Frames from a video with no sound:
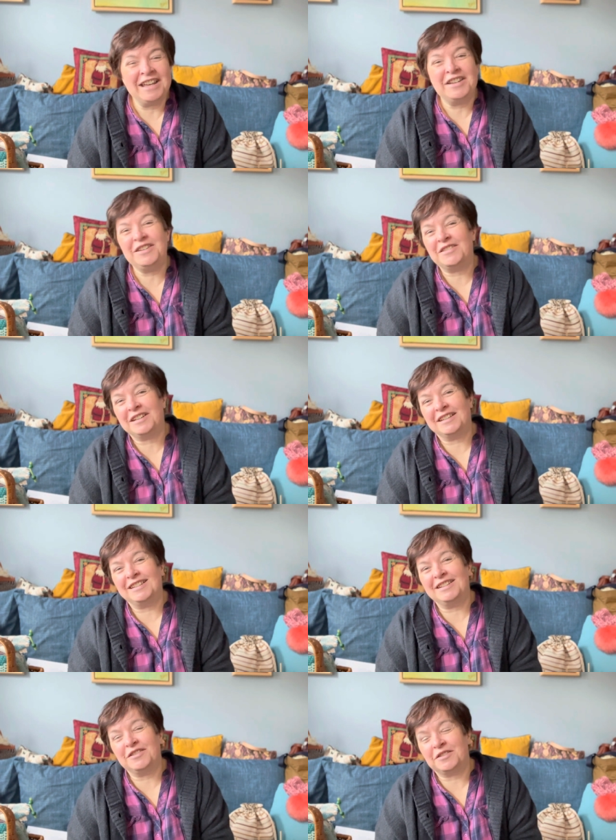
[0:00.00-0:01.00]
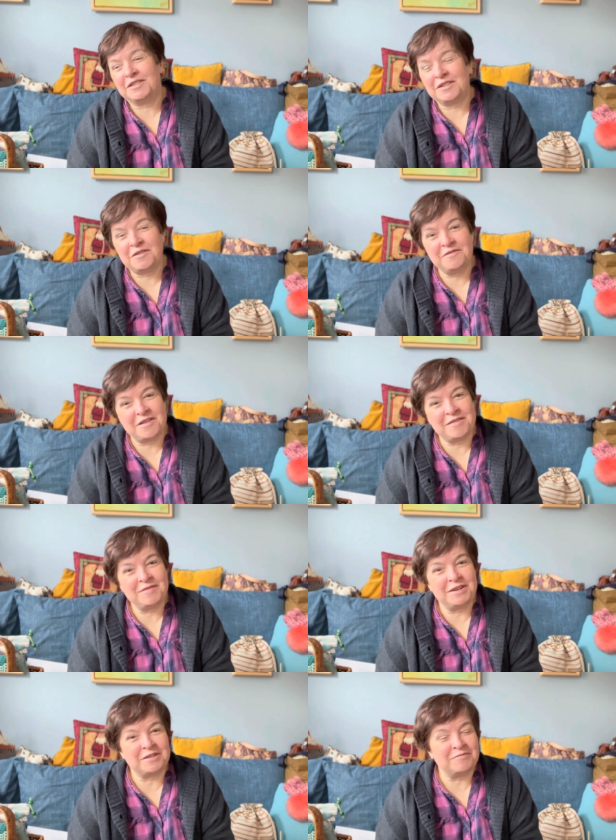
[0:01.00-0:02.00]
you can sew them
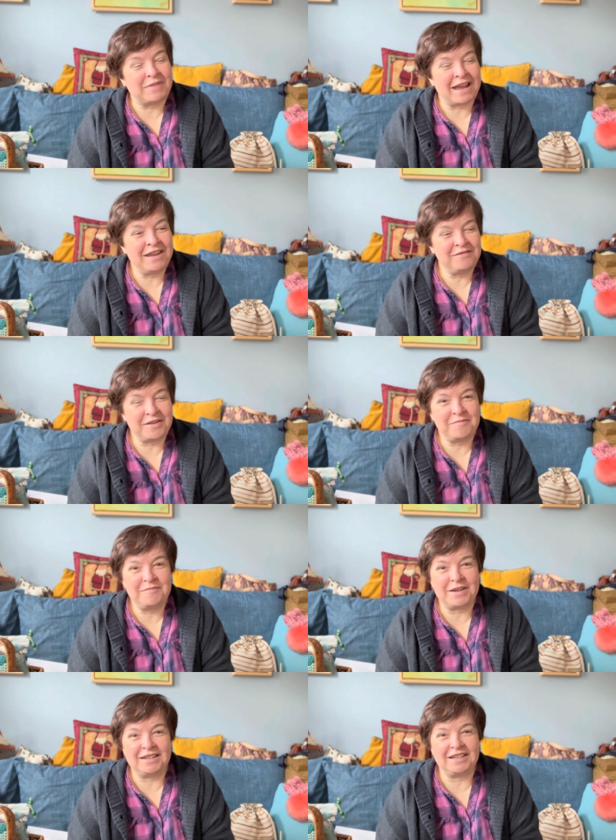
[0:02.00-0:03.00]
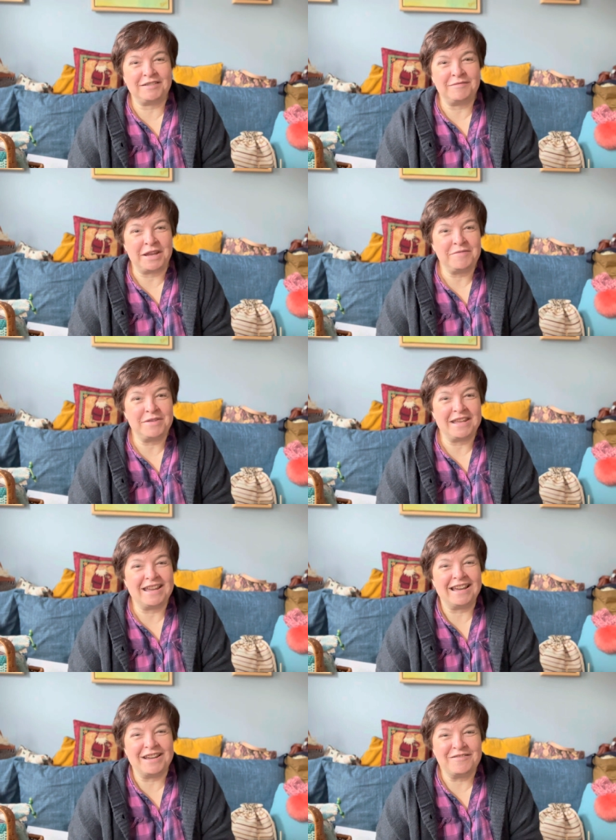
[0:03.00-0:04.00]
and you can buy them, but maybe
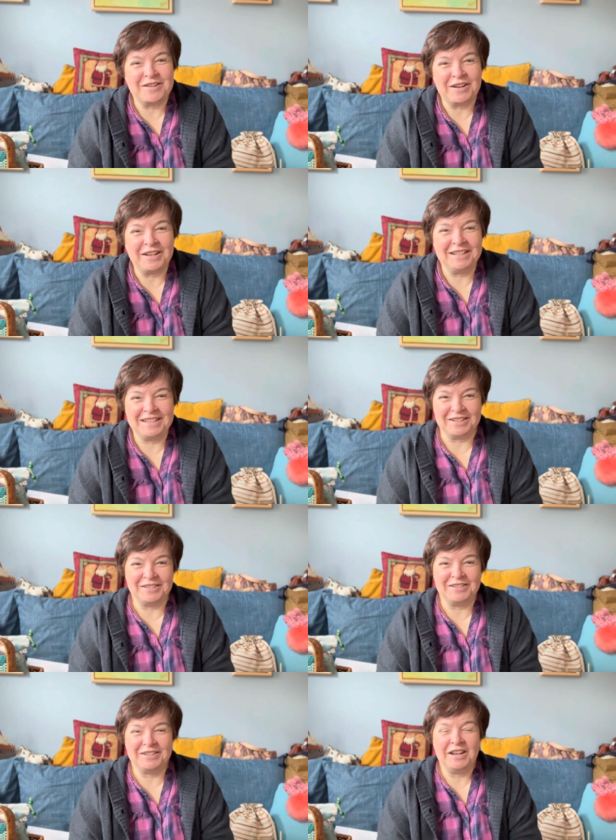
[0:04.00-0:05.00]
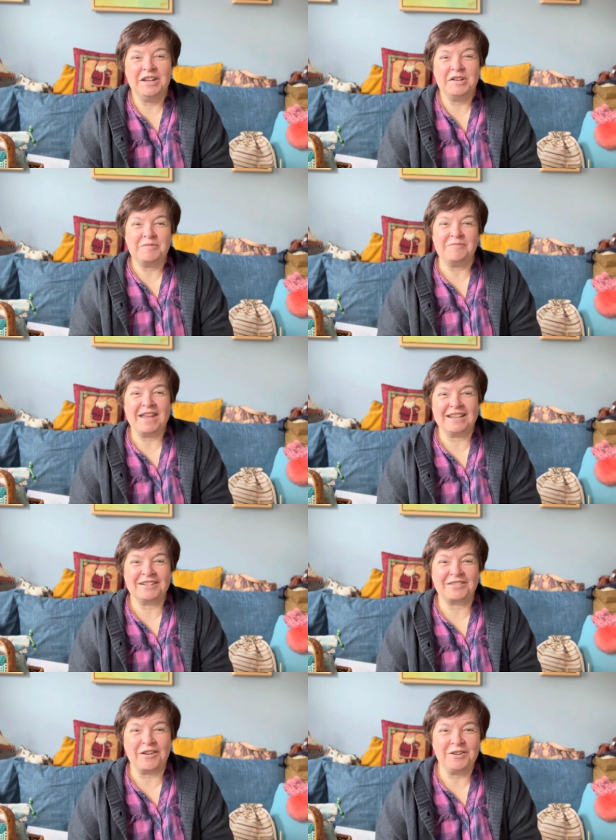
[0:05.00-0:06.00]
I'm going to make a
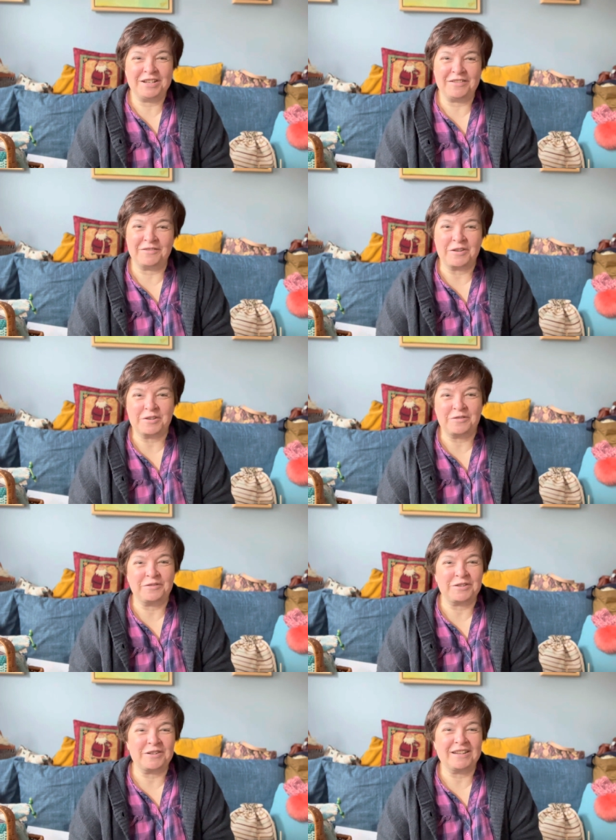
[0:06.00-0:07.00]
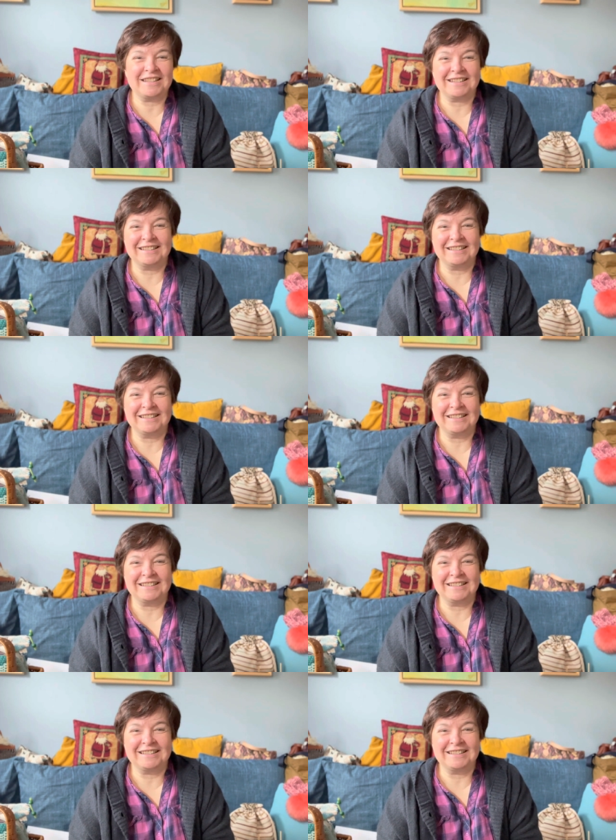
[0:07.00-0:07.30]
crochet version for it.